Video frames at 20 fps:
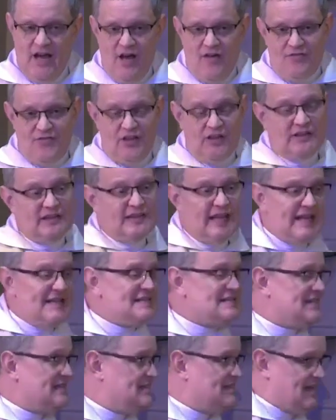The
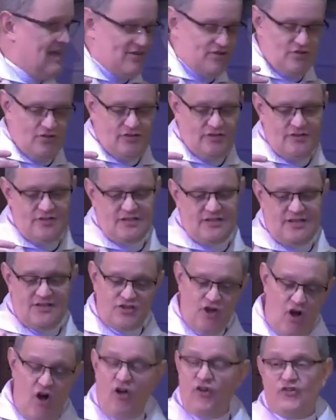Lenten desert is
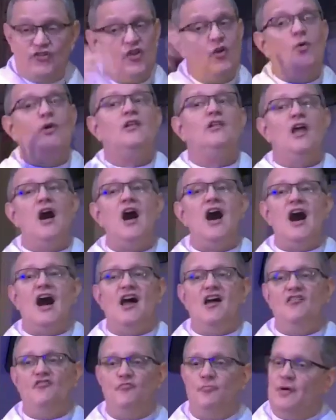also
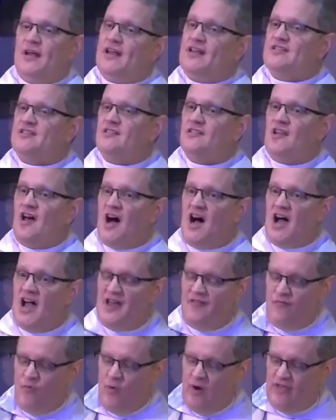alive, but it's
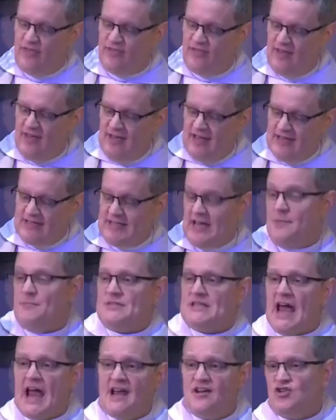alive with
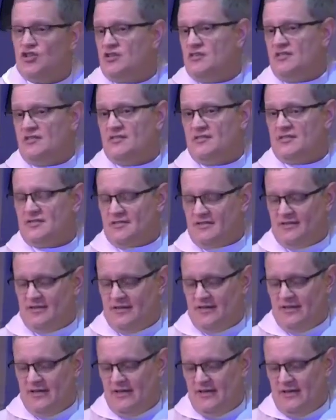temptations
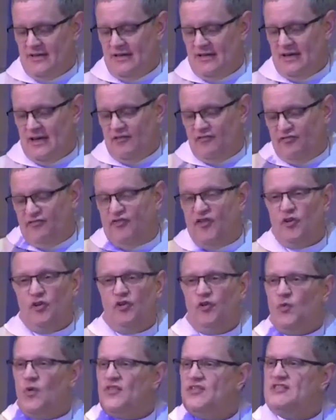and
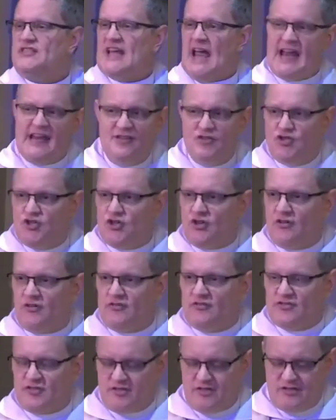filled with
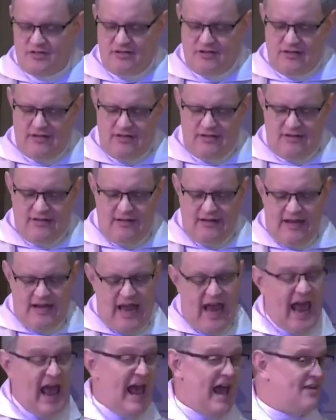dangers and
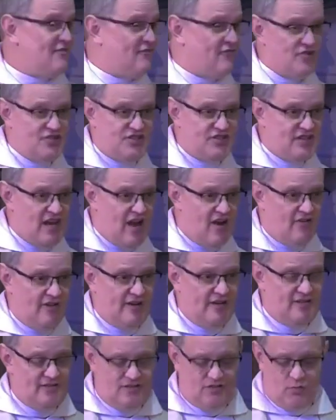
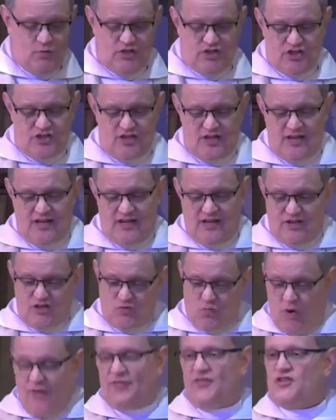adversaries, which is
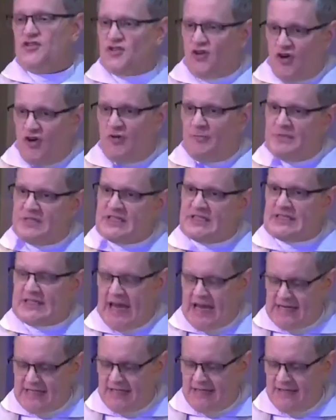what the term
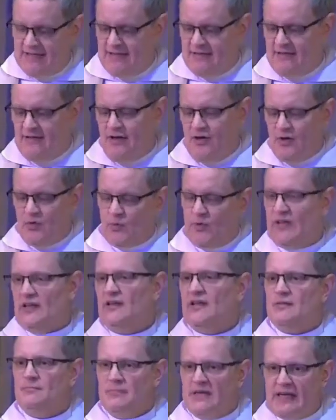Satan
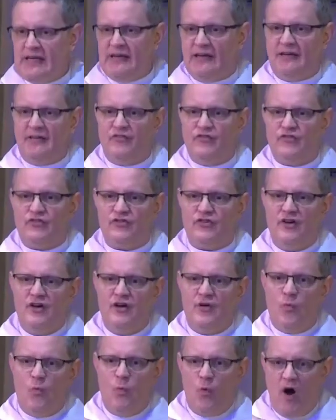really means.
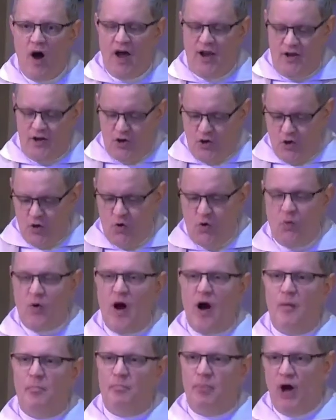One who
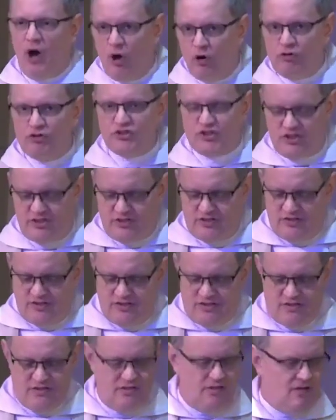
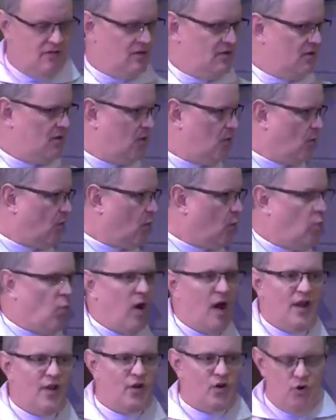opposes or
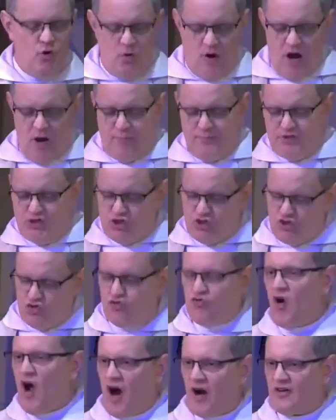one who
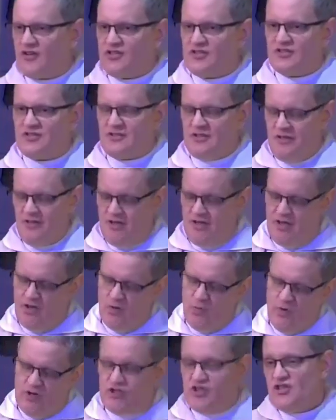obstructs,
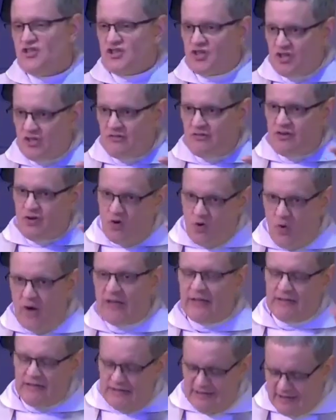which is
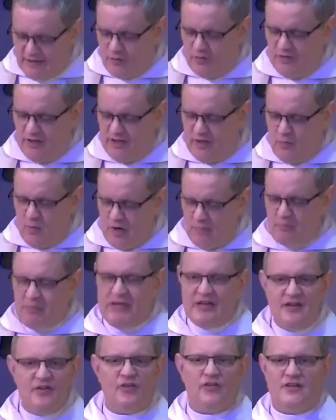quite literally what
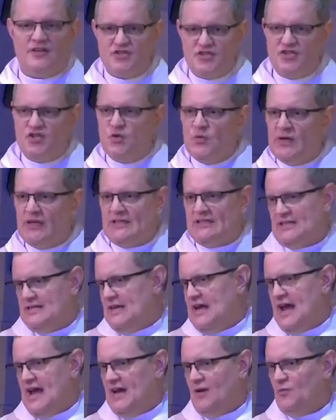Peter is doing
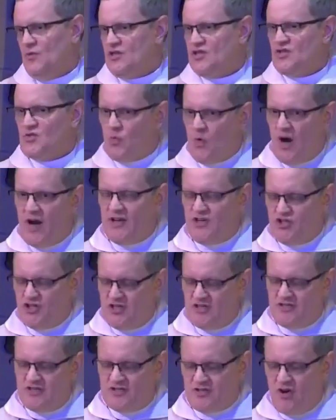today, which is why
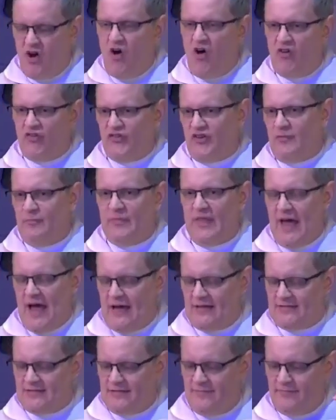Jesus calls him that.